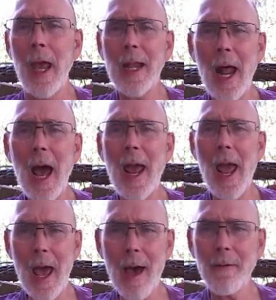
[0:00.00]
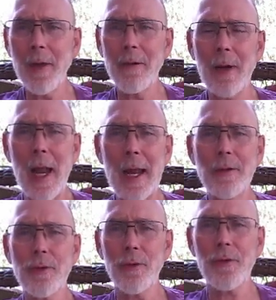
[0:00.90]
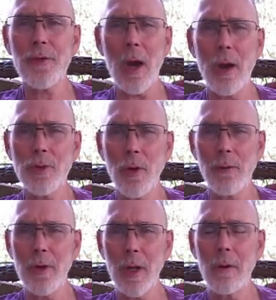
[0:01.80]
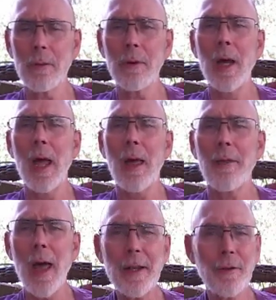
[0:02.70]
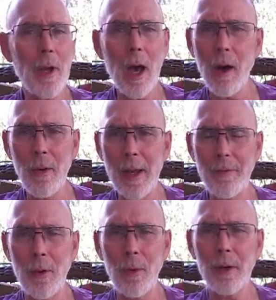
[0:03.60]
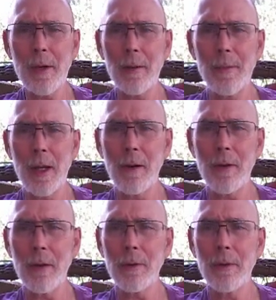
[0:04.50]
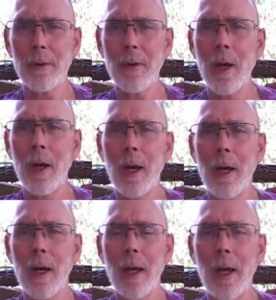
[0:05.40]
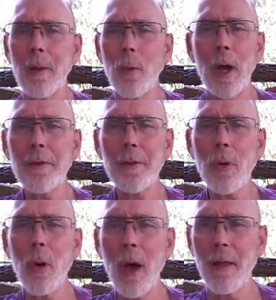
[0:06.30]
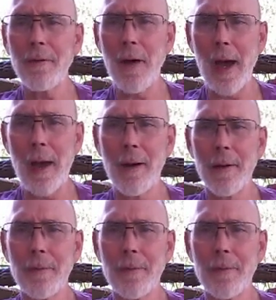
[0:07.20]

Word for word: And I have given angels charge over you, that no evil will come near you. And what's the qualifier?